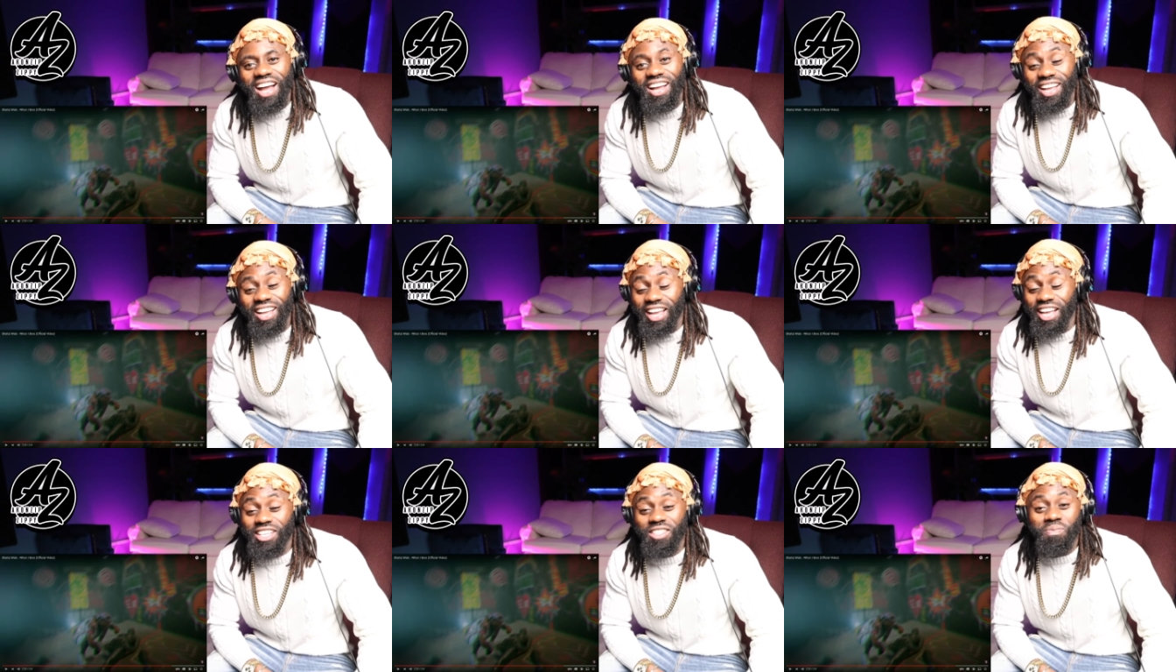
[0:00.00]

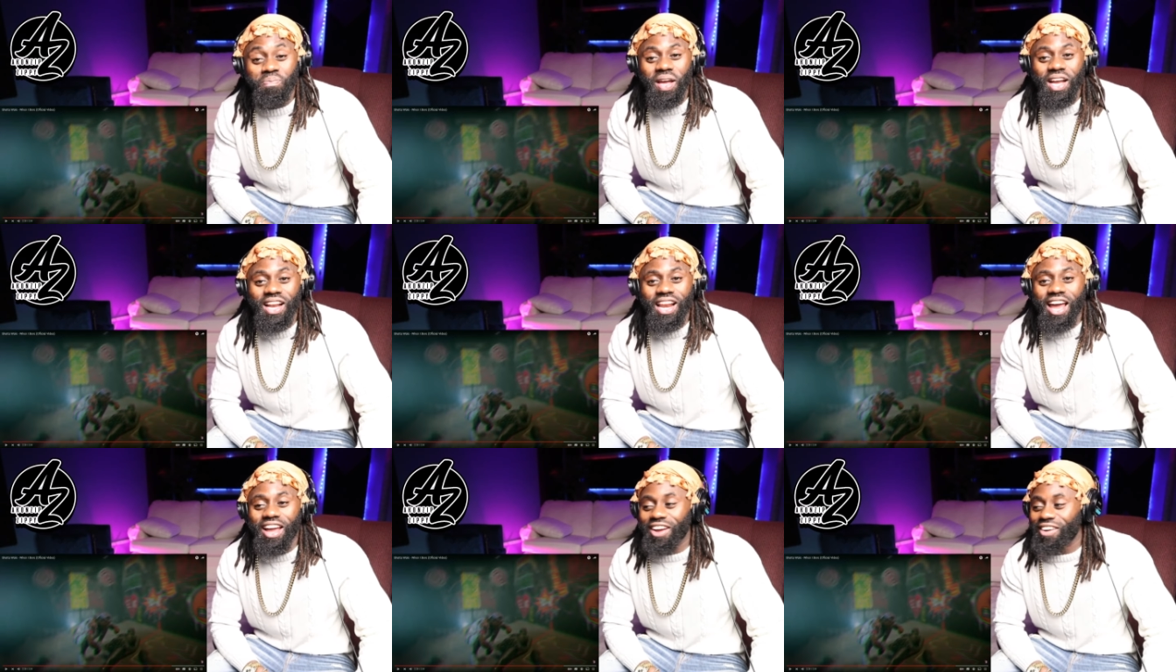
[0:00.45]
He's big
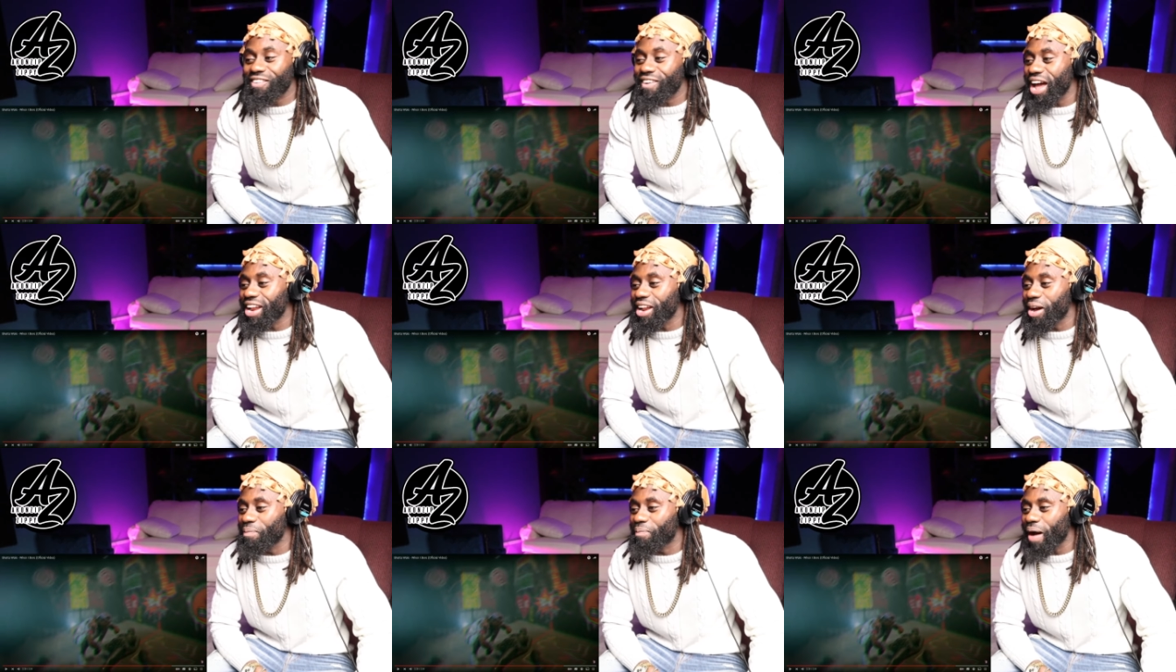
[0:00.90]
like a
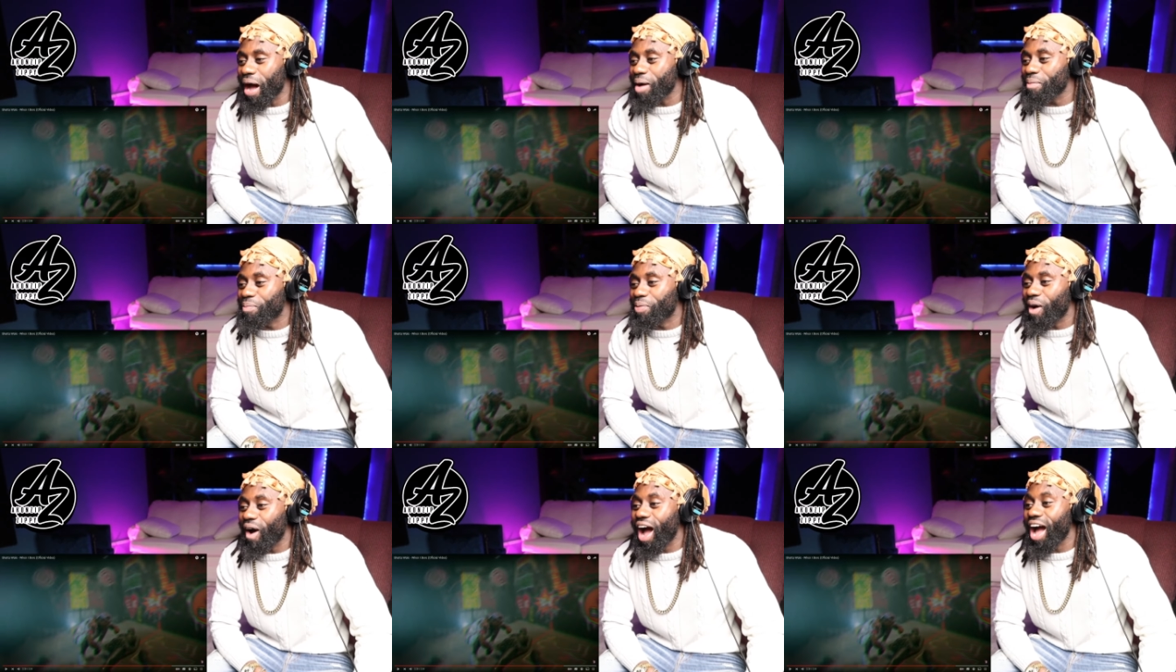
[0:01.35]
runabout,
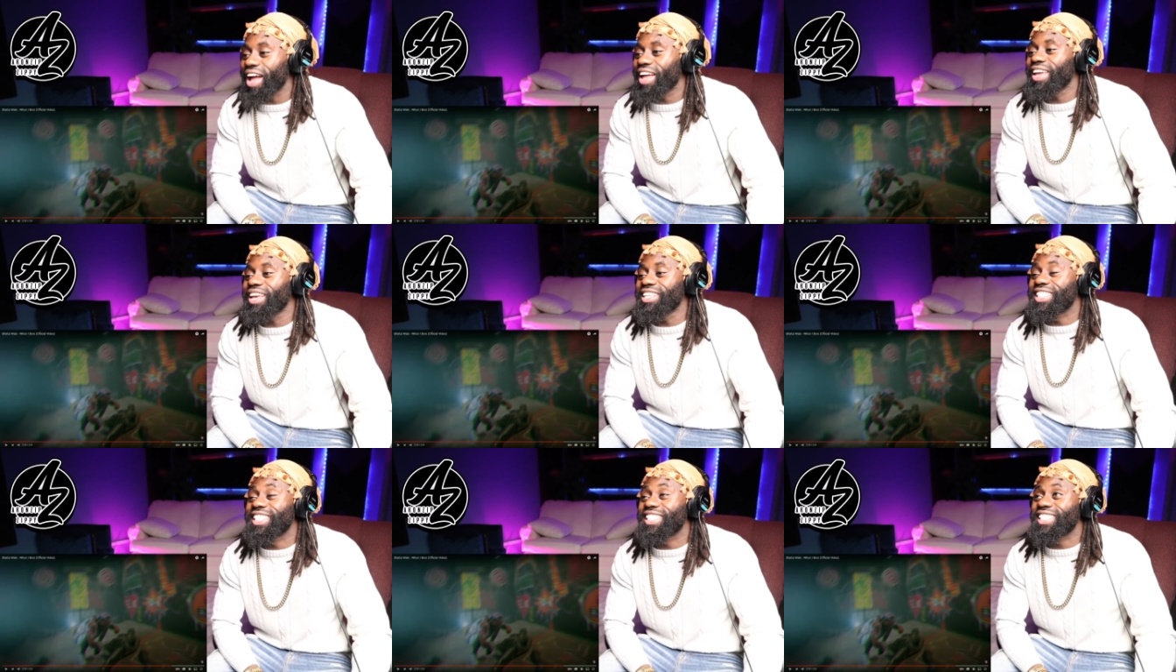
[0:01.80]
bro, and
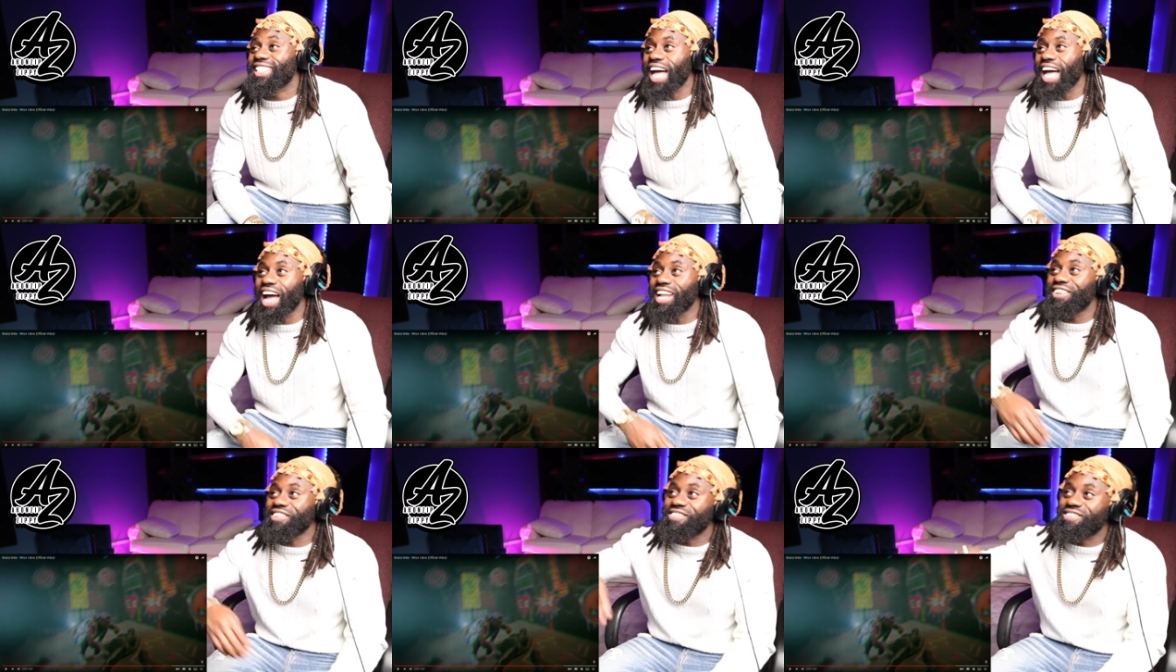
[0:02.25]
he's
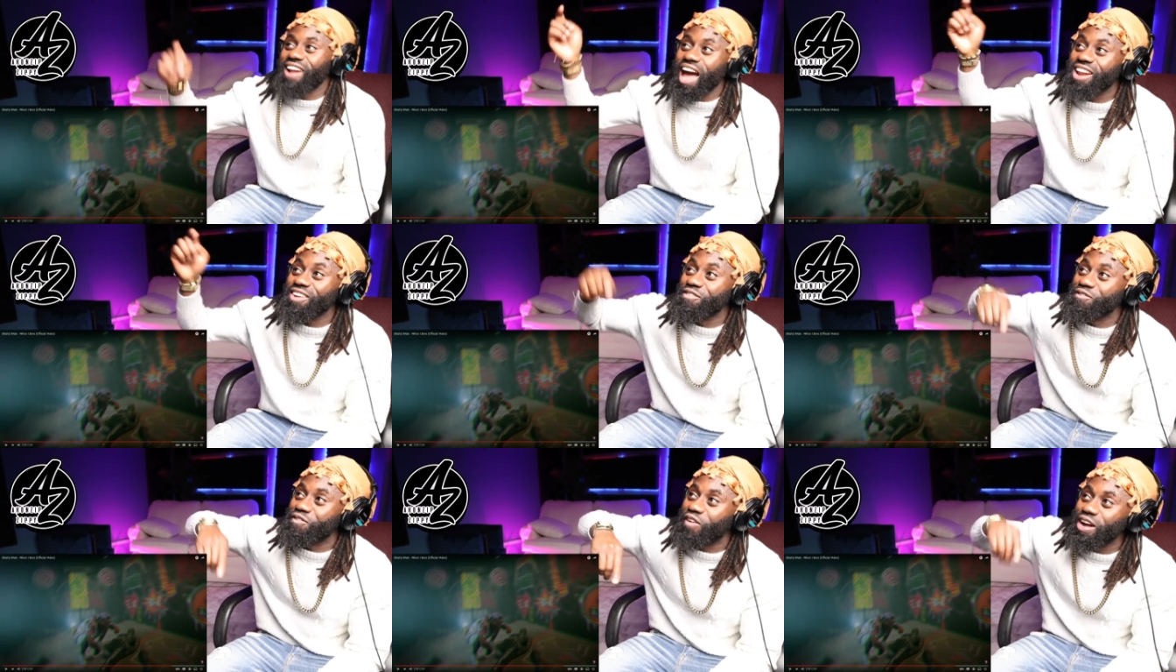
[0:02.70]
standing right
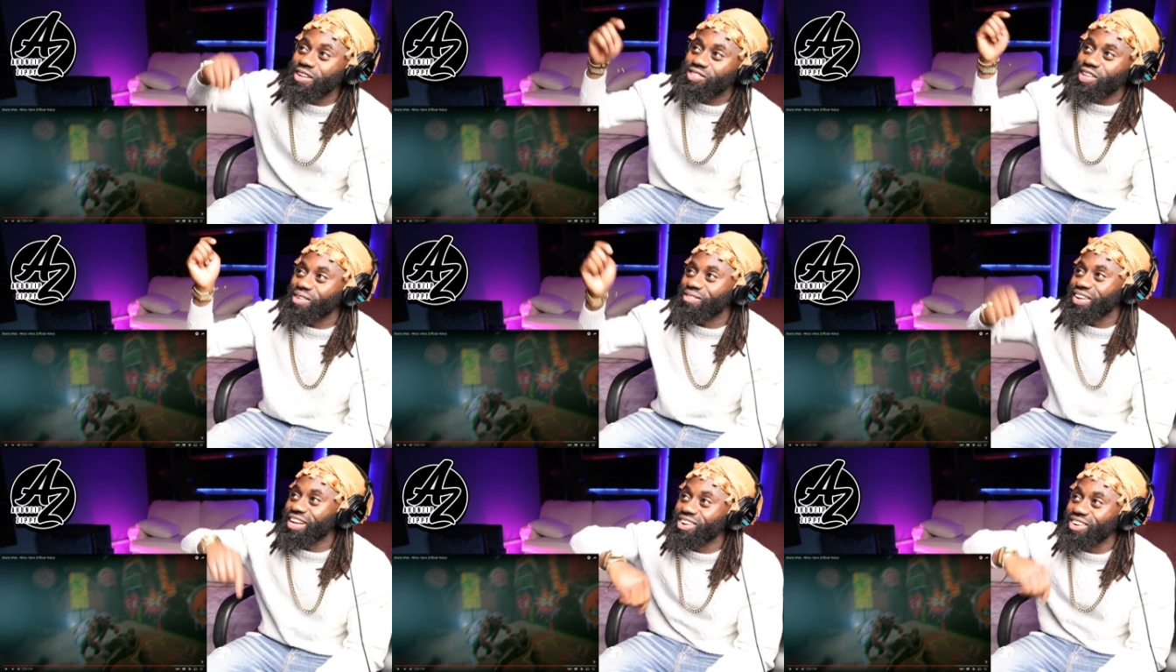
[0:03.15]
in front
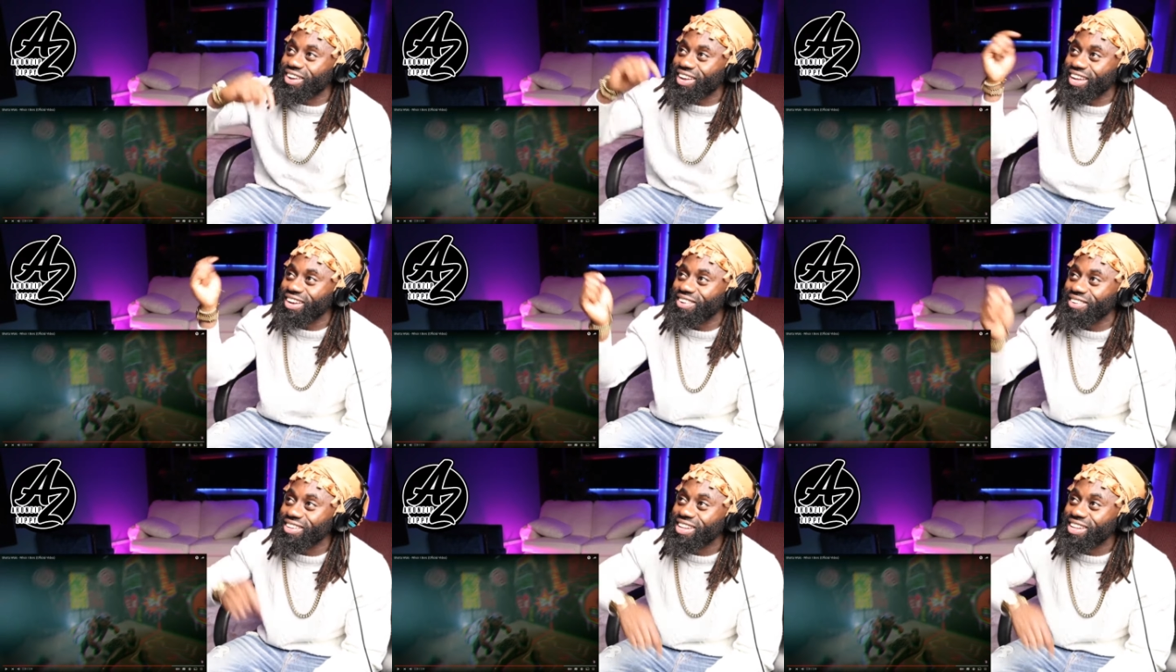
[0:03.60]
of me, looking,